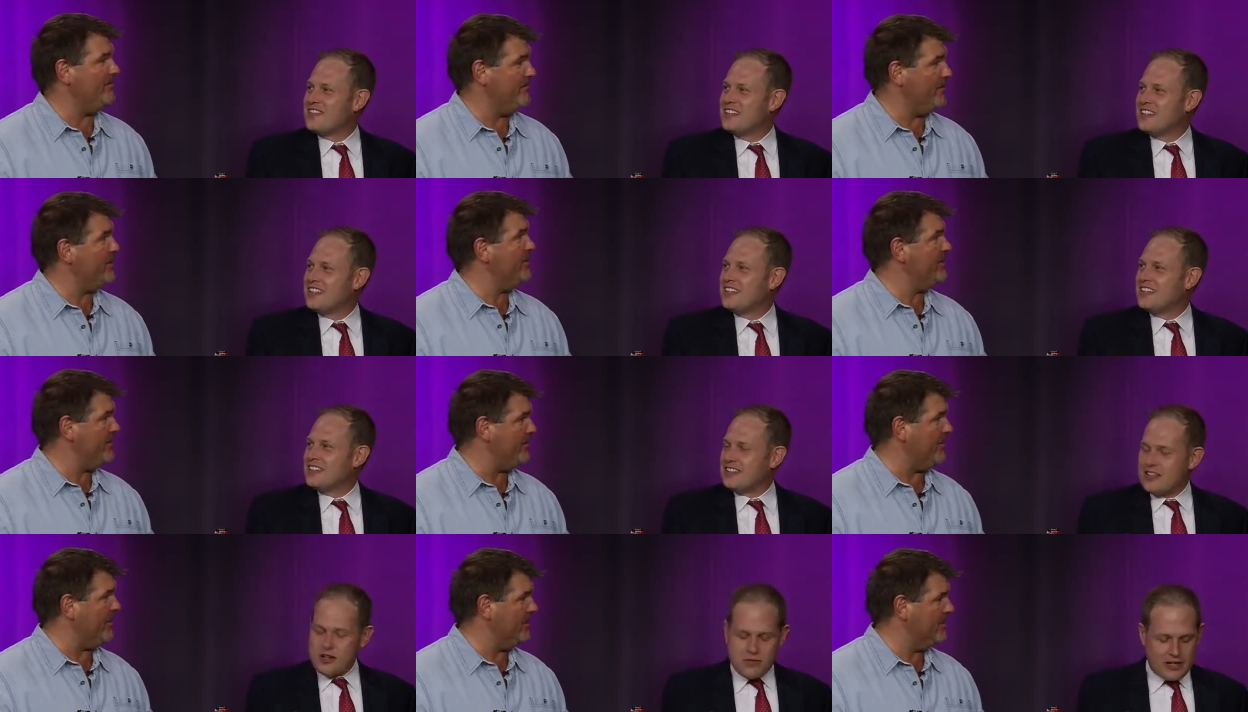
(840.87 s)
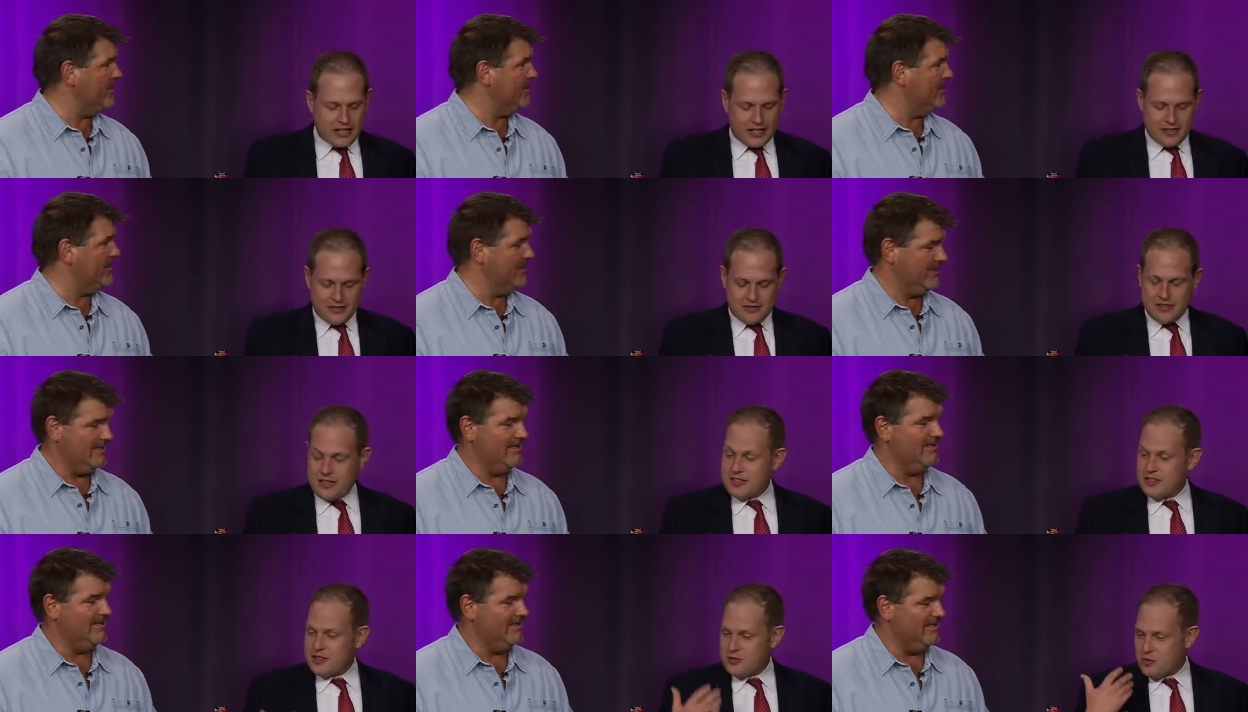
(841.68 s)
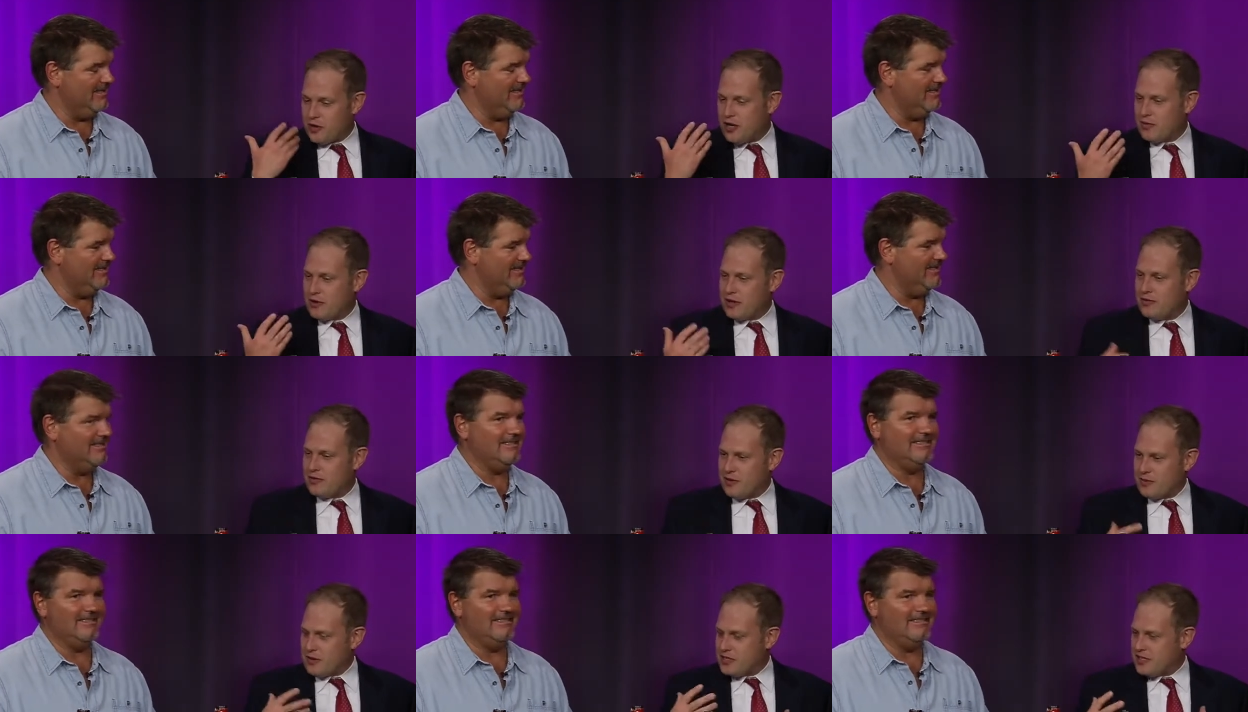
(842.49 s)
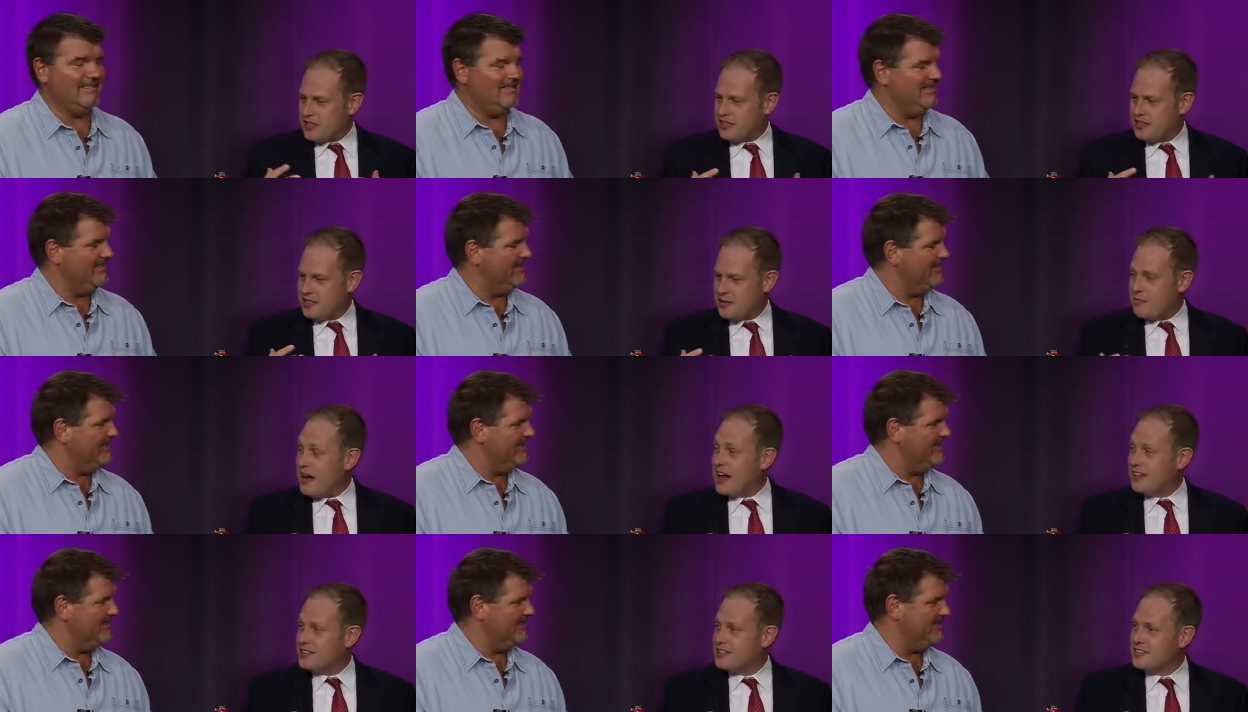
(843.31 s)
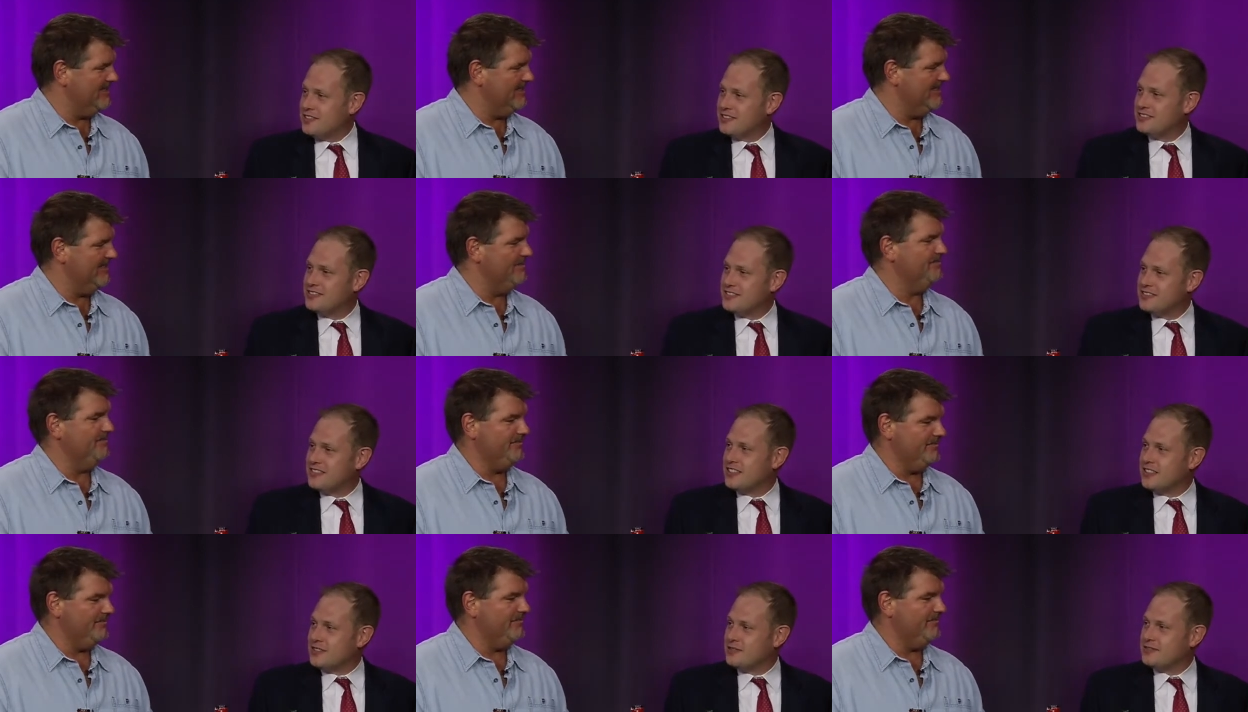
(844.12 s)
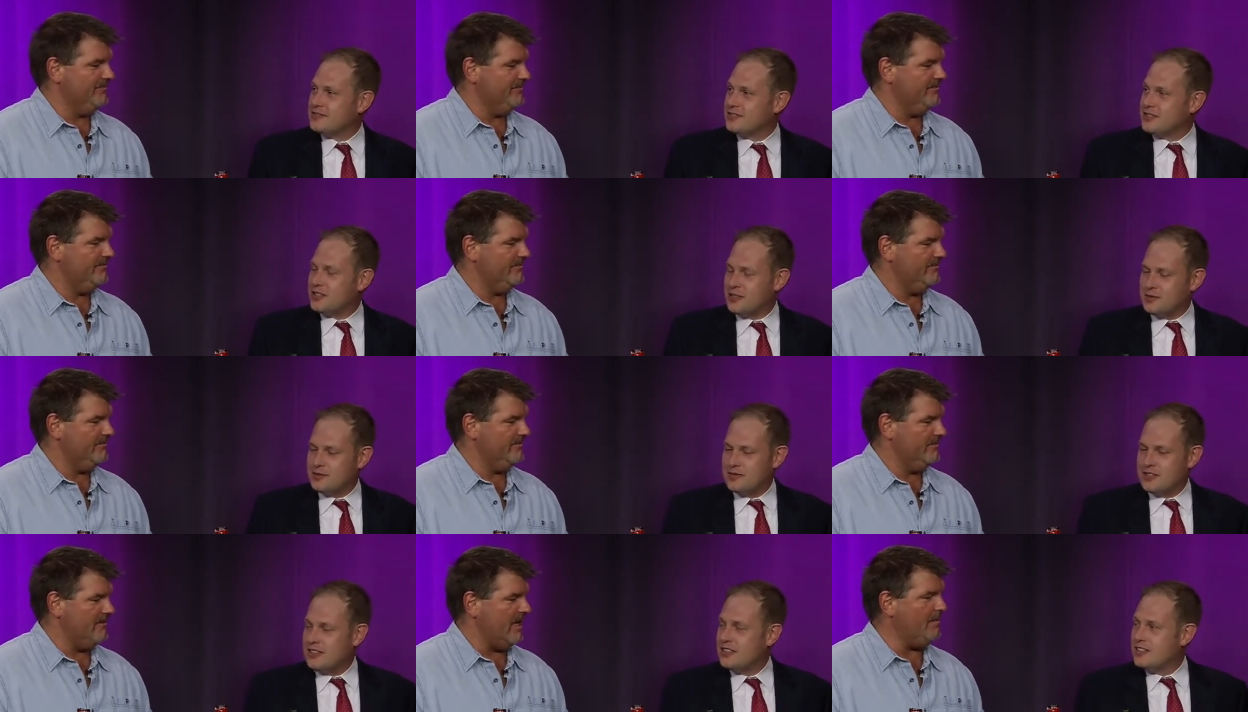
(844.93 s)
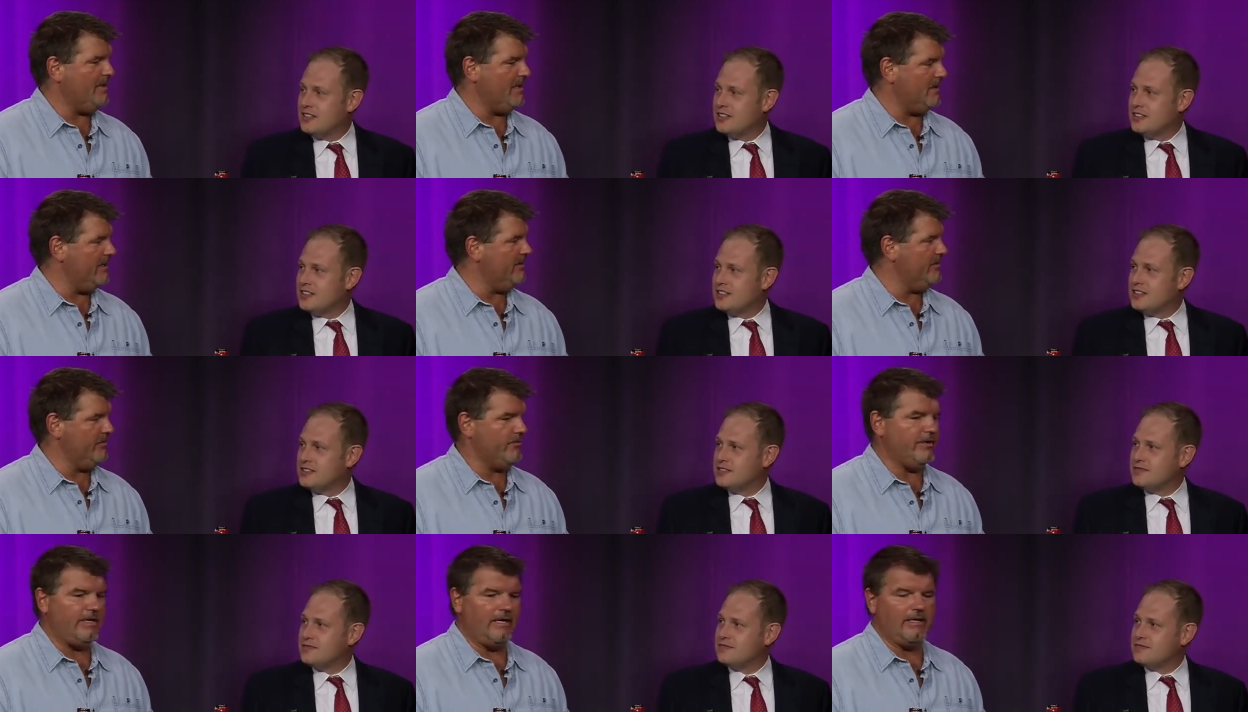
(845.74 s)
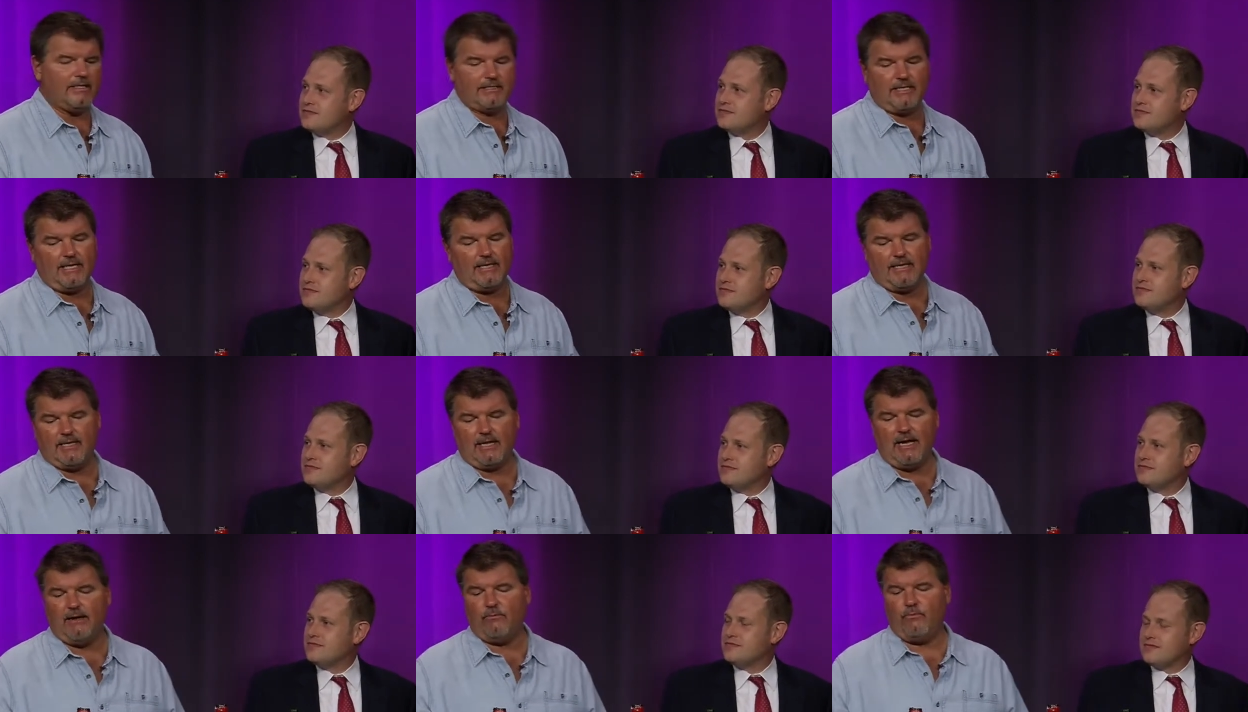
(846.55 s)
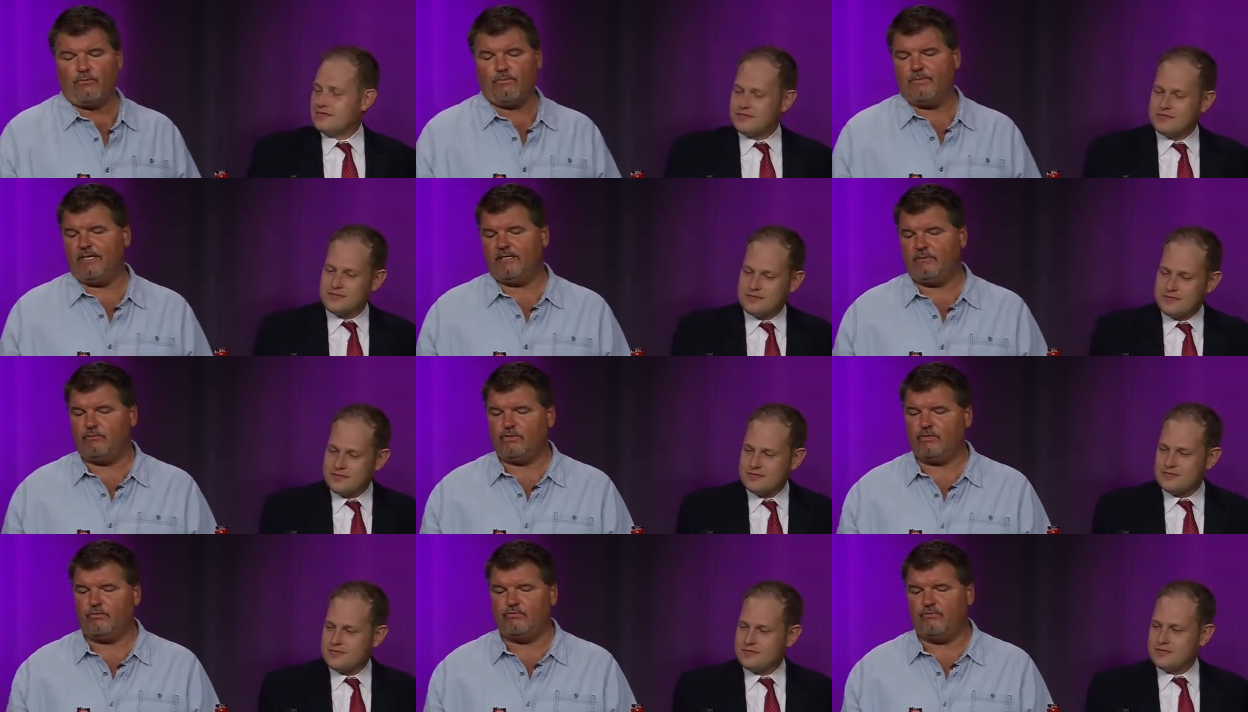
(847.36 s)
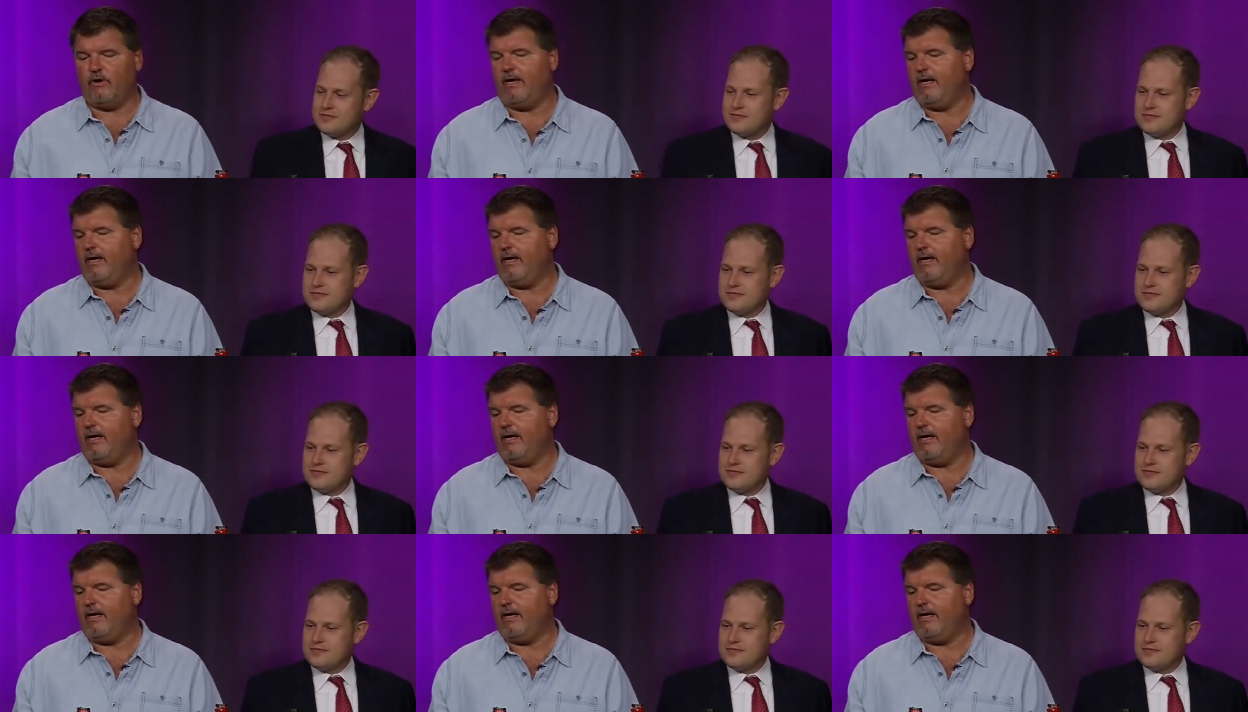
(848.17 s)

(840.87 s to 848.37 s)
Speaker 1: very endearing. No, but I could. Uh, this is where I'm coming from because I see the match, you know.
Speaker 2: So I'm inclined to agree. Like I said, I, I because it was so dry,